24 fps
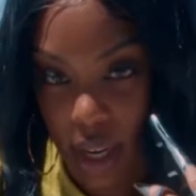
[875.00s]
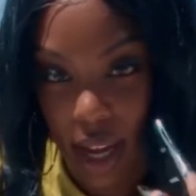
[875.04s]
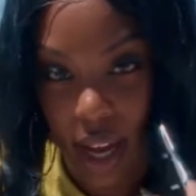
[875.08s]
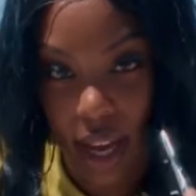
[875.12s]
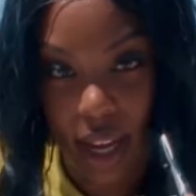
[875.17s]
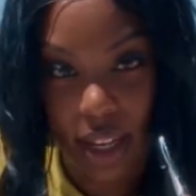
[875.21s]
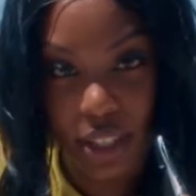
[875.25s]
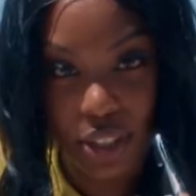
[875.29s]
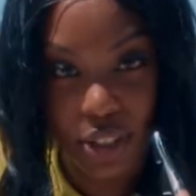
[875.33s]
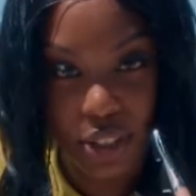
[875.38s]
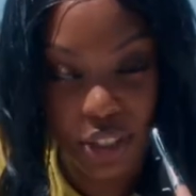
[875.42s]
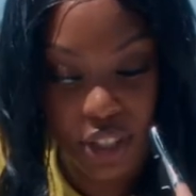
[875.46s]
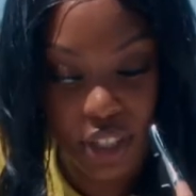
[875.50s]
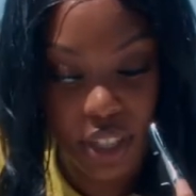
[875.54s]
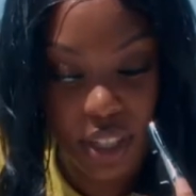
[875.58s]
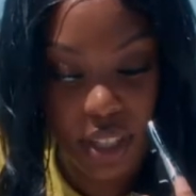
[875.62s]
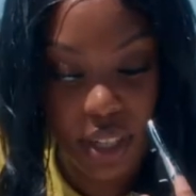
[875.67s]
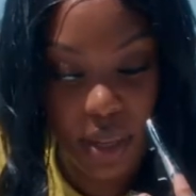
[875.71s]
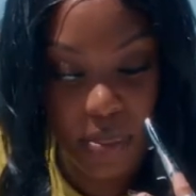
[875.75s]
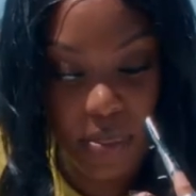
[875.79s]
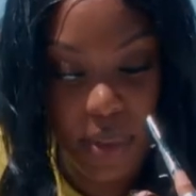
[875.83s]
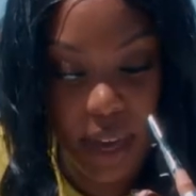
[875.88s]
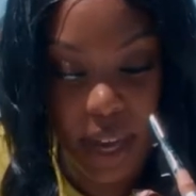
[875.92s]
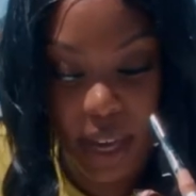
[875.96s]
I
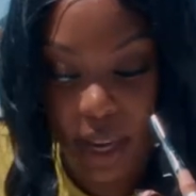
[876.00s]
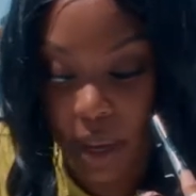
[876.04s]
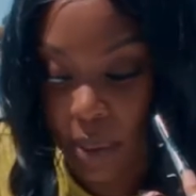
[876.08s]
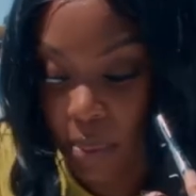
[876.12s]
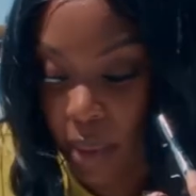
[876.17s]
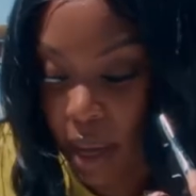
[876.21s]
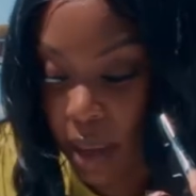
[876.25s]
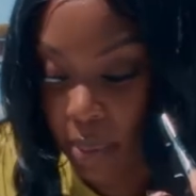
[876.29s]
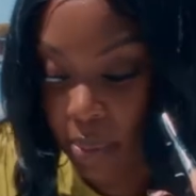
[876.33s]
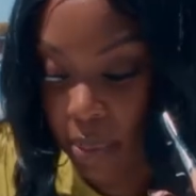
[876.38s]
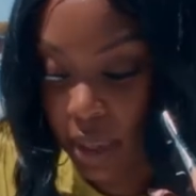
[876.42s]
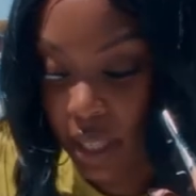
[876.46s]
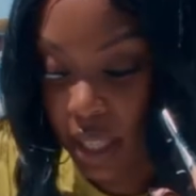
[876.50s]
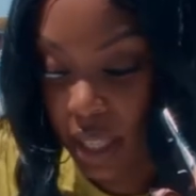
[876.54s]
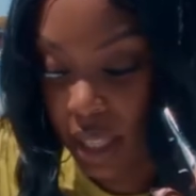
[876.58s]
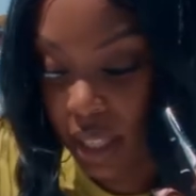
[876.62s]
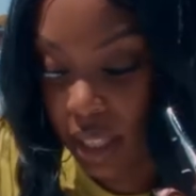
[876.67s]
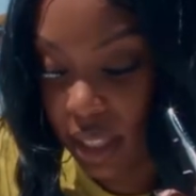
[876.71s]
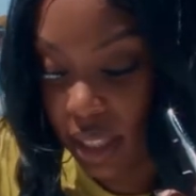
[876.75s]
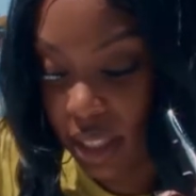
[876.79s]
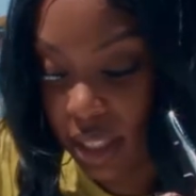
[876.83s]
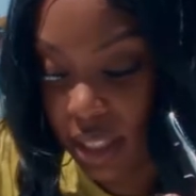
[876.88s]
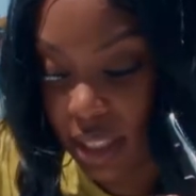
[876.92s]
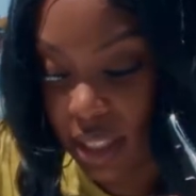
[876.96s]
usually make my
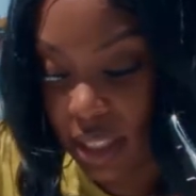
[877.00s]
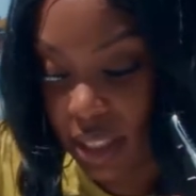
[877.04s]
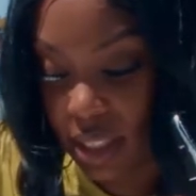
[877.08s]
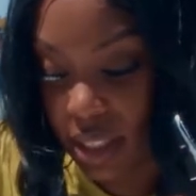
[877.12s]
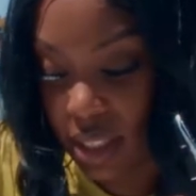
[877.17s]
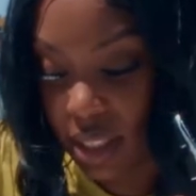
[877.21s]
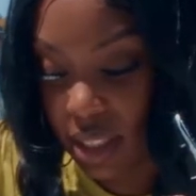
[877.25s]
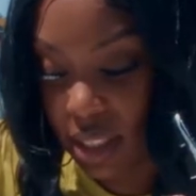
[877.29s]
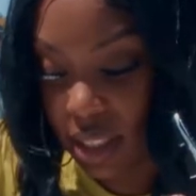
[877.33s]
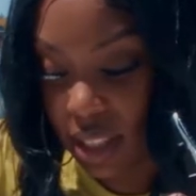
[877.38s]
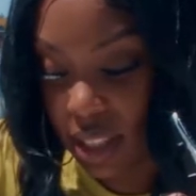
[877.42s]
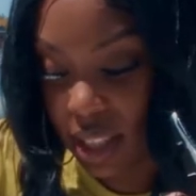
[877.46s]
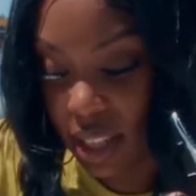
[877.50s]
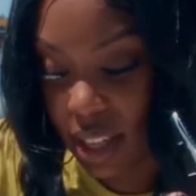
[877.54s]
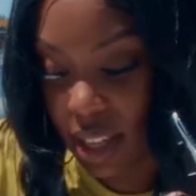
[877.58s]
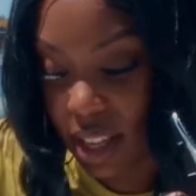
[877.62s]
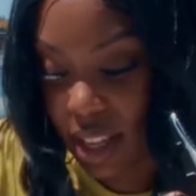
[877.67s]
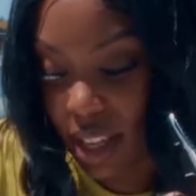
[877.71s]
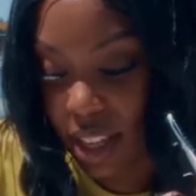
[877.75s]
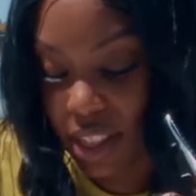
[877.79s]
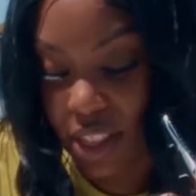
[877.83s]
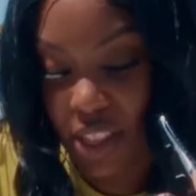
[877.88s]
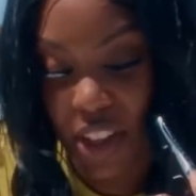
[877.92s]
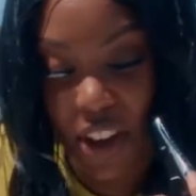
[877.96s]
pinkies
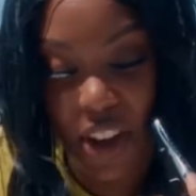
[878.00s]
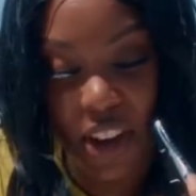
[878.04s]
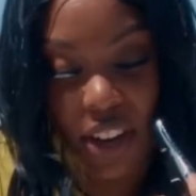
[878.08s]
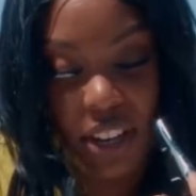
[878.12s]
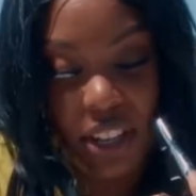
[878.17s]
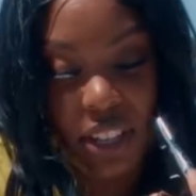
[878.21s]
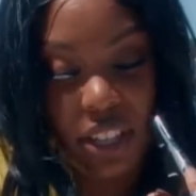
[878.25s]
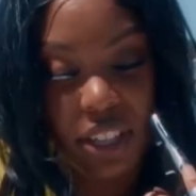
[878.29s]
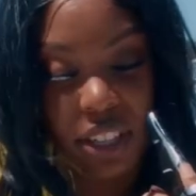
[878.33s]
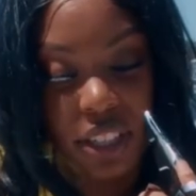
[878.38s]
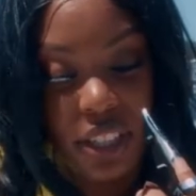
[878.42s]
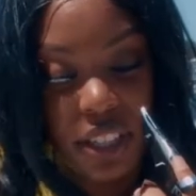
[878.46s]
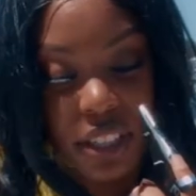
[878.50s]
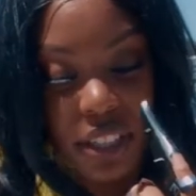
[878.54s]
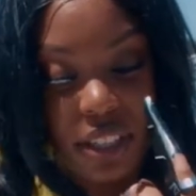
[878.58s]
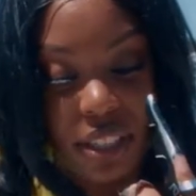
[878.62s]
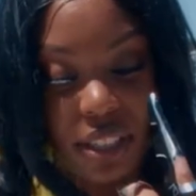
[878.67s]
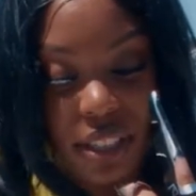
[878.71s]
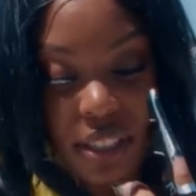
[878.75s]
longer.